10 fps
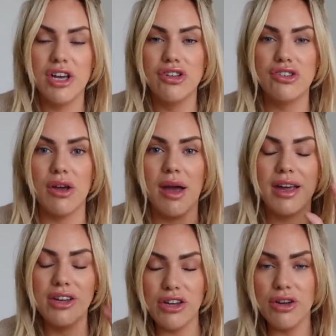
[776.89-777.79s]
So a
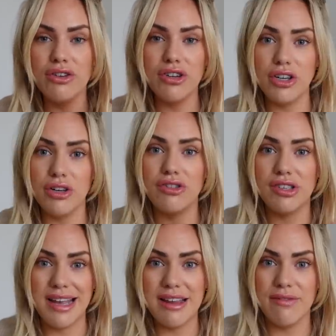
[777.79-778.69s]
huge, huge
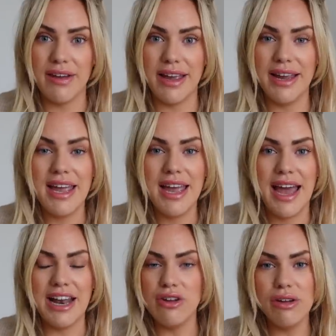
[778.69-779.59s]
saving,
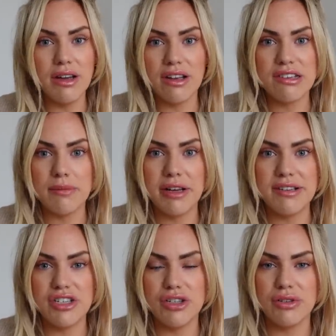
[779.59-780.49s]
and you can customize
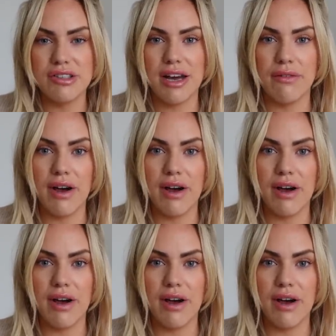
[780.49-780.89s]
it to yourself.